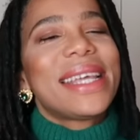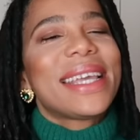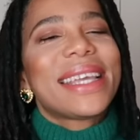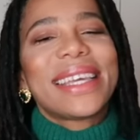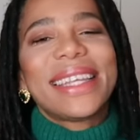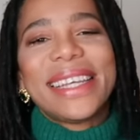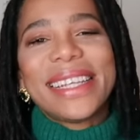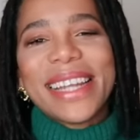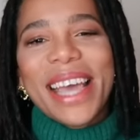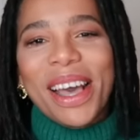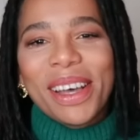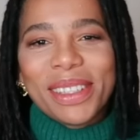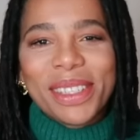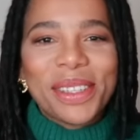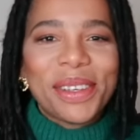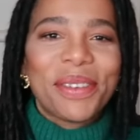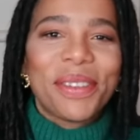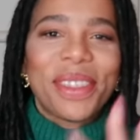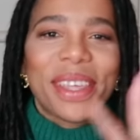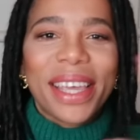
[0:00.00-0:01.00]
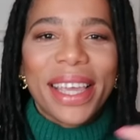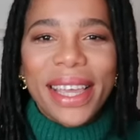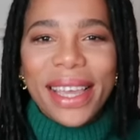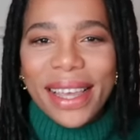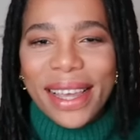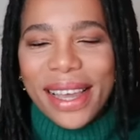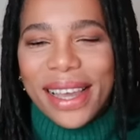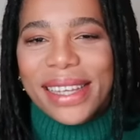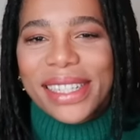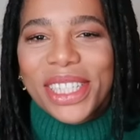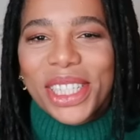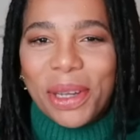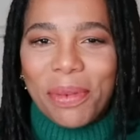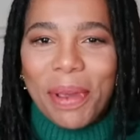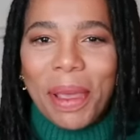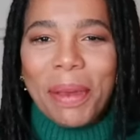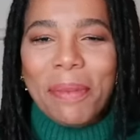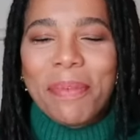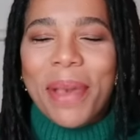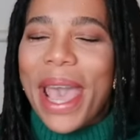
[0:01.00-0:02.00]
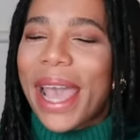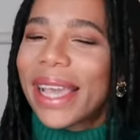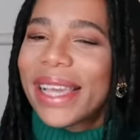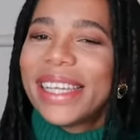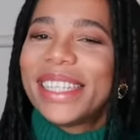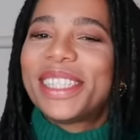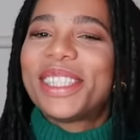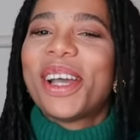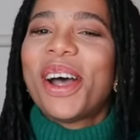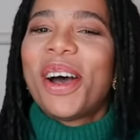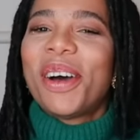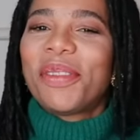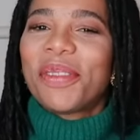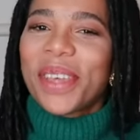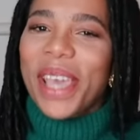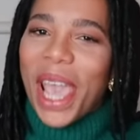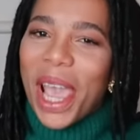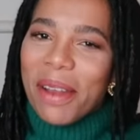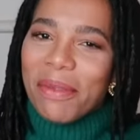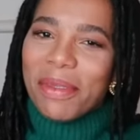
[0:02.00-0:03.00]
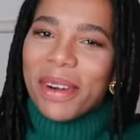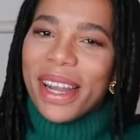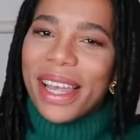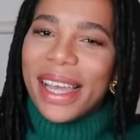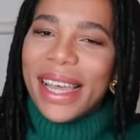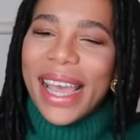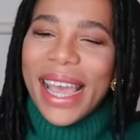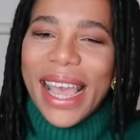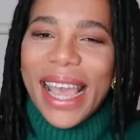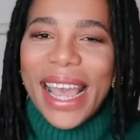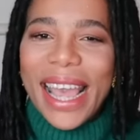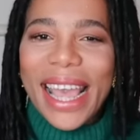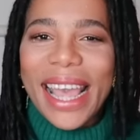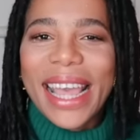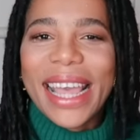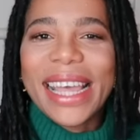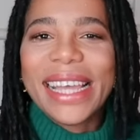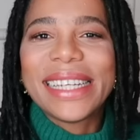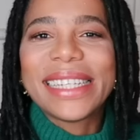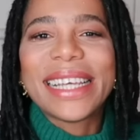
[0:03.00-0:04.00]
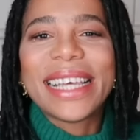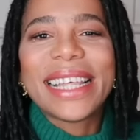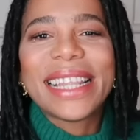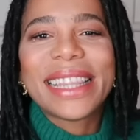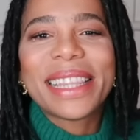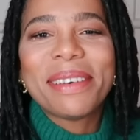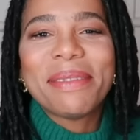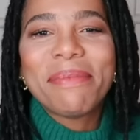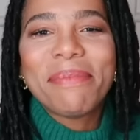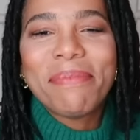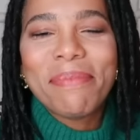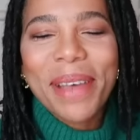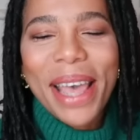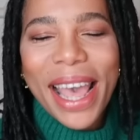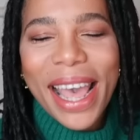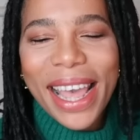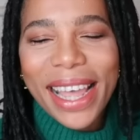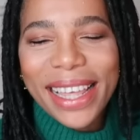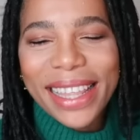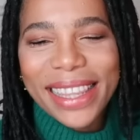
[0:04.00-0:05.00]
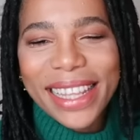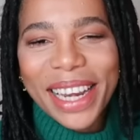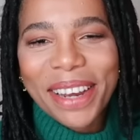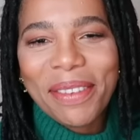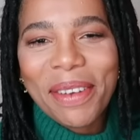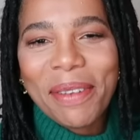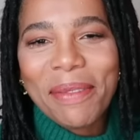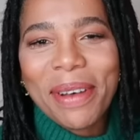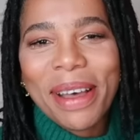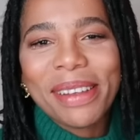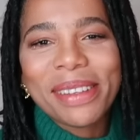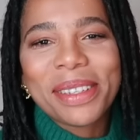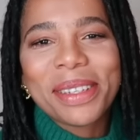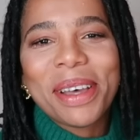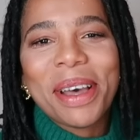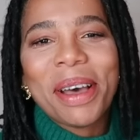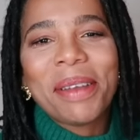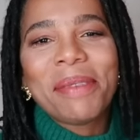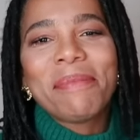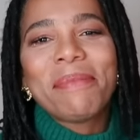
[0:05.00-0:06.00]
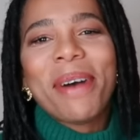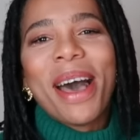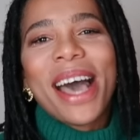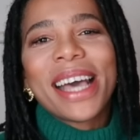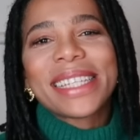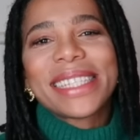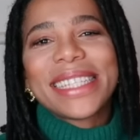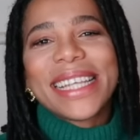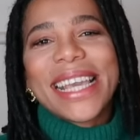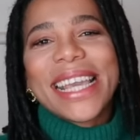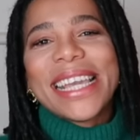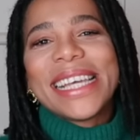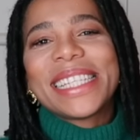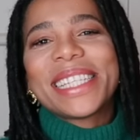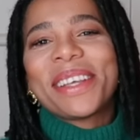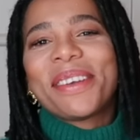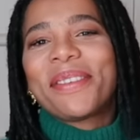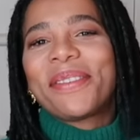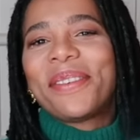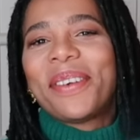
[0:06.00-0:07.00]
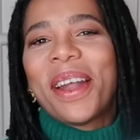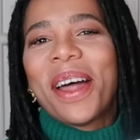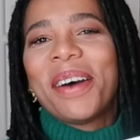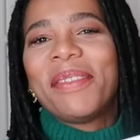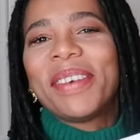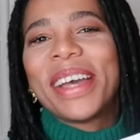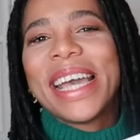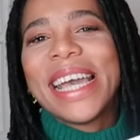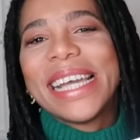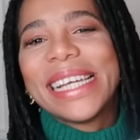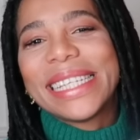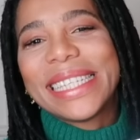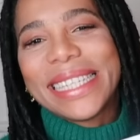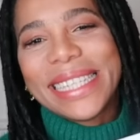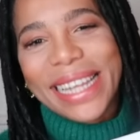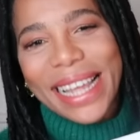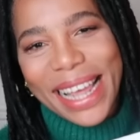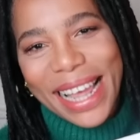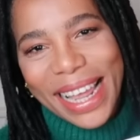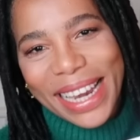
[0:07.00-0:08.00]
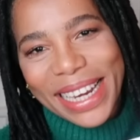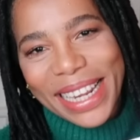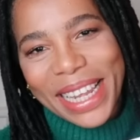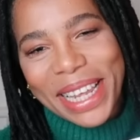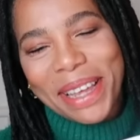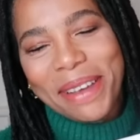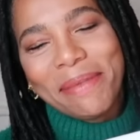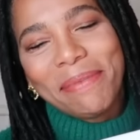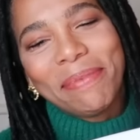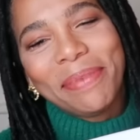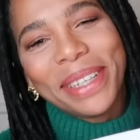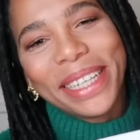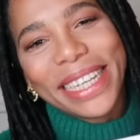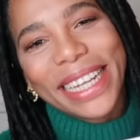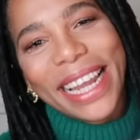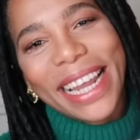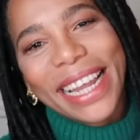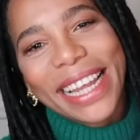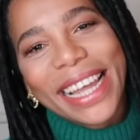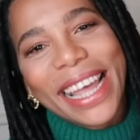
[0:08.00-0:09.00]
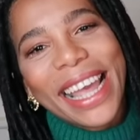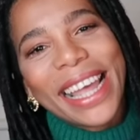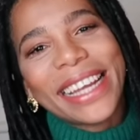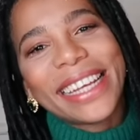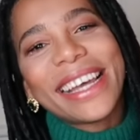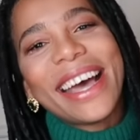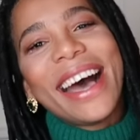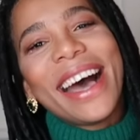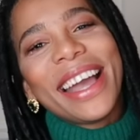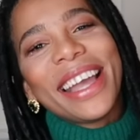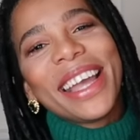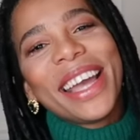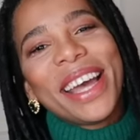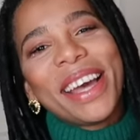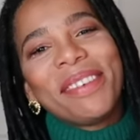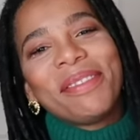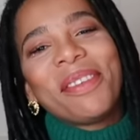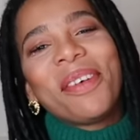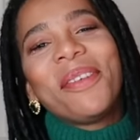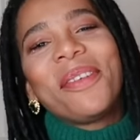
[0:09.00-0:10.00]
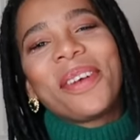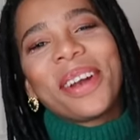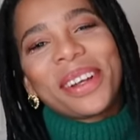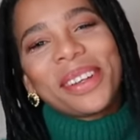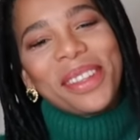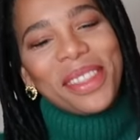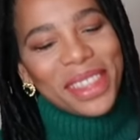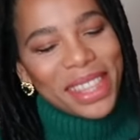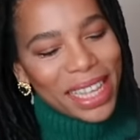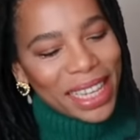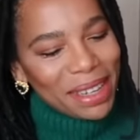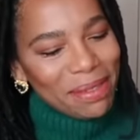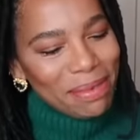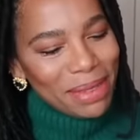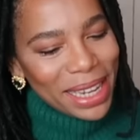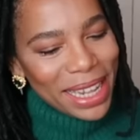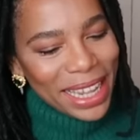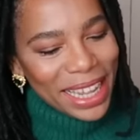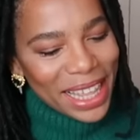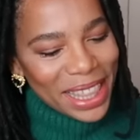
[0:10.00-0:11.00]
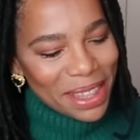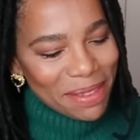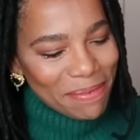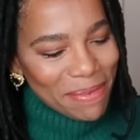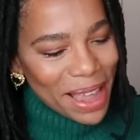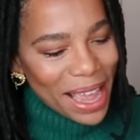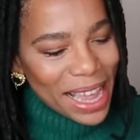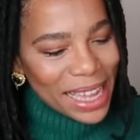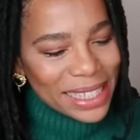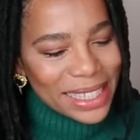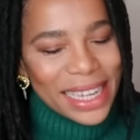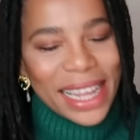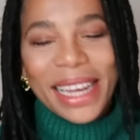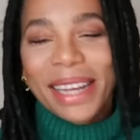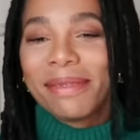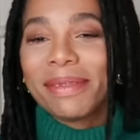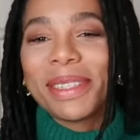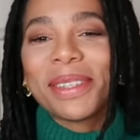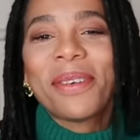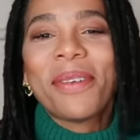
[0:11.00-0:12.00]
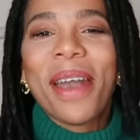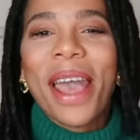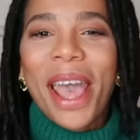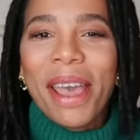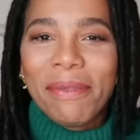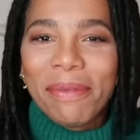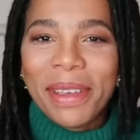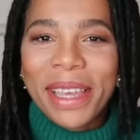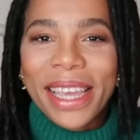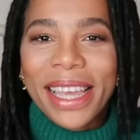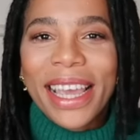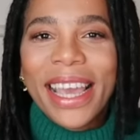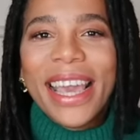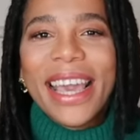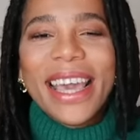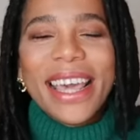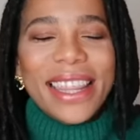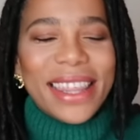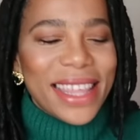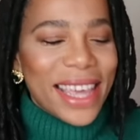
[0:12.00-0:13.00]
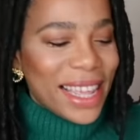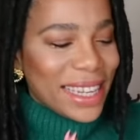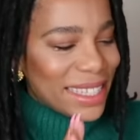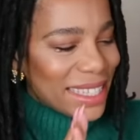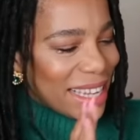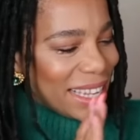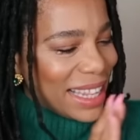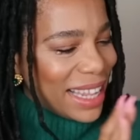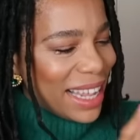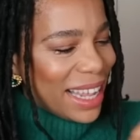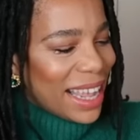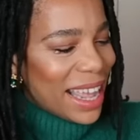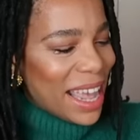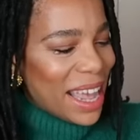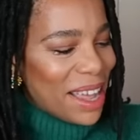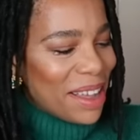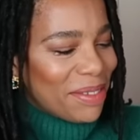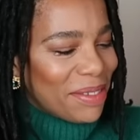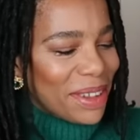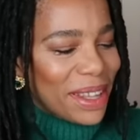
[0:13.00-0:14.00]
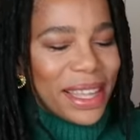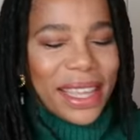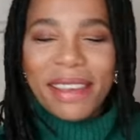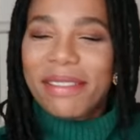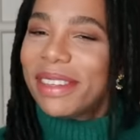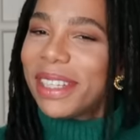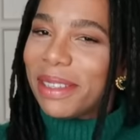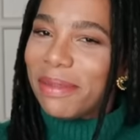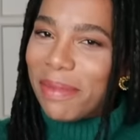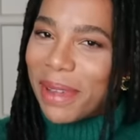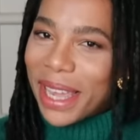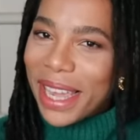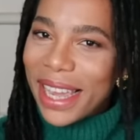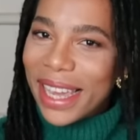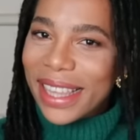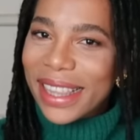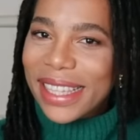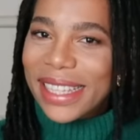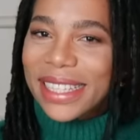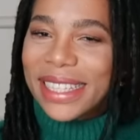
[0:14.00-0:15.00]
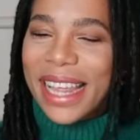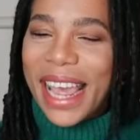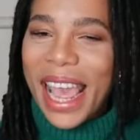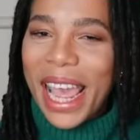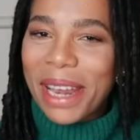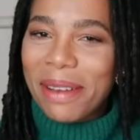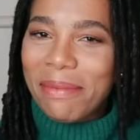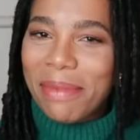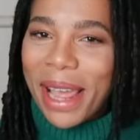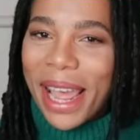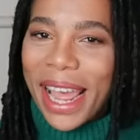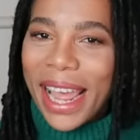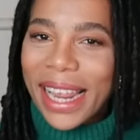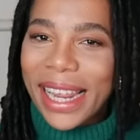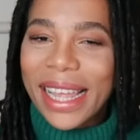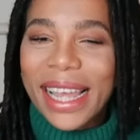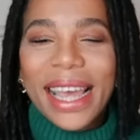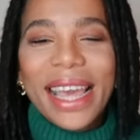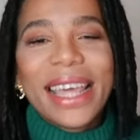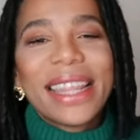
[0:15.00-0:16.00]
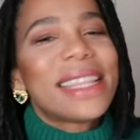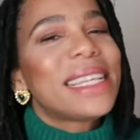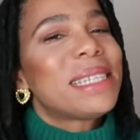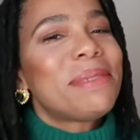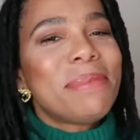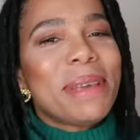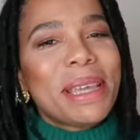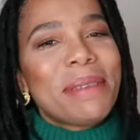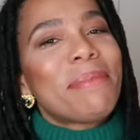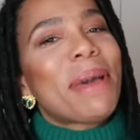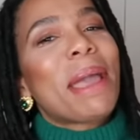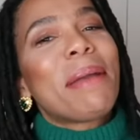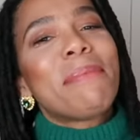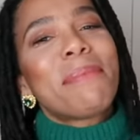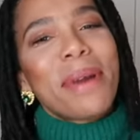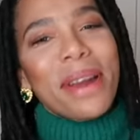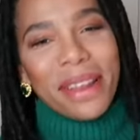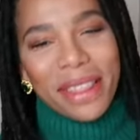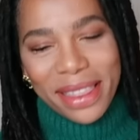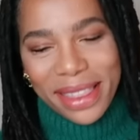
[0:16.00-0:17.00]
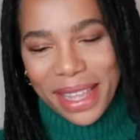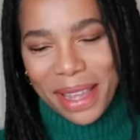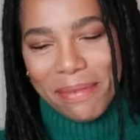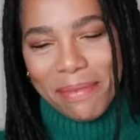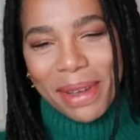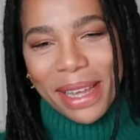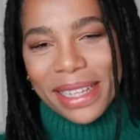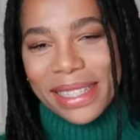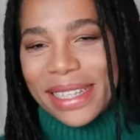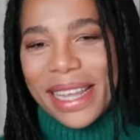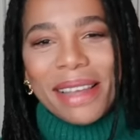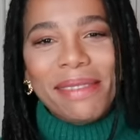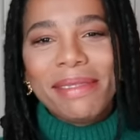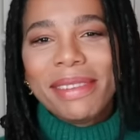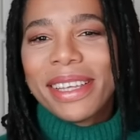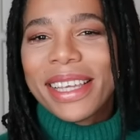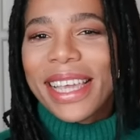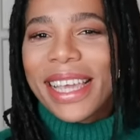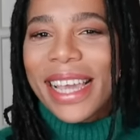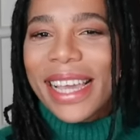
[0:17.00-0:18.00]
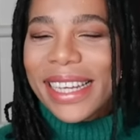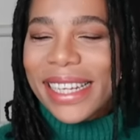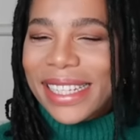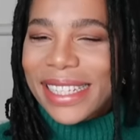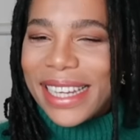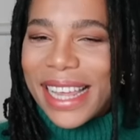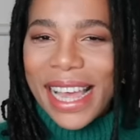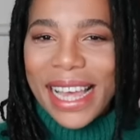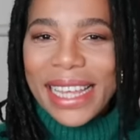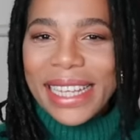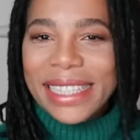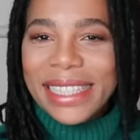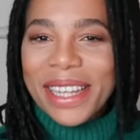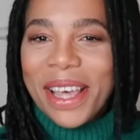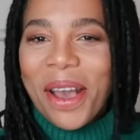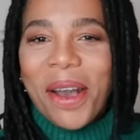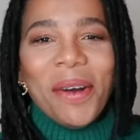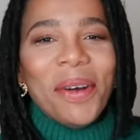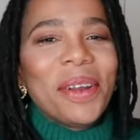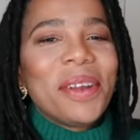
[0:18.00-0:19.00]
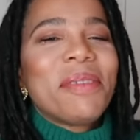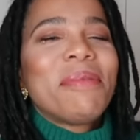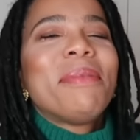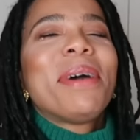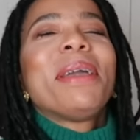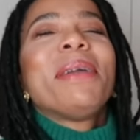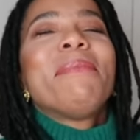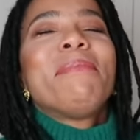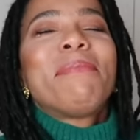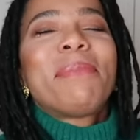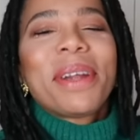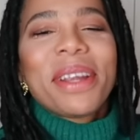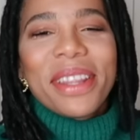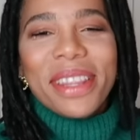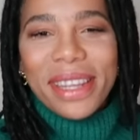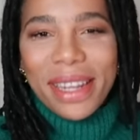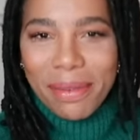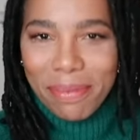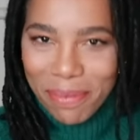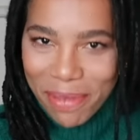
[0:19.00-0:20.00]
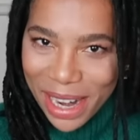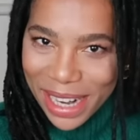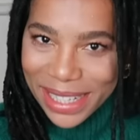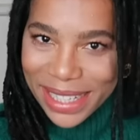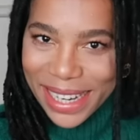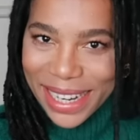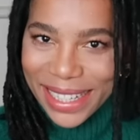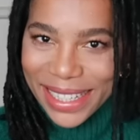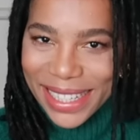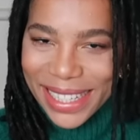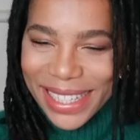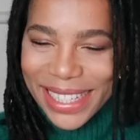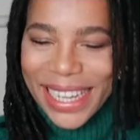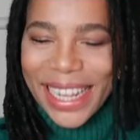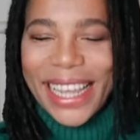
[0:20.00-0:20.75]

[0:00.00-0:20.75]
taken it out of the shipping package of camera and the bag that I'm about to unbox is from Teddy Blake and I have worked with Teddy Blake in the past and I'm so happy that they have gifted me this handbag. This being my birthday month, I'm looking at it as one of my birthday presents.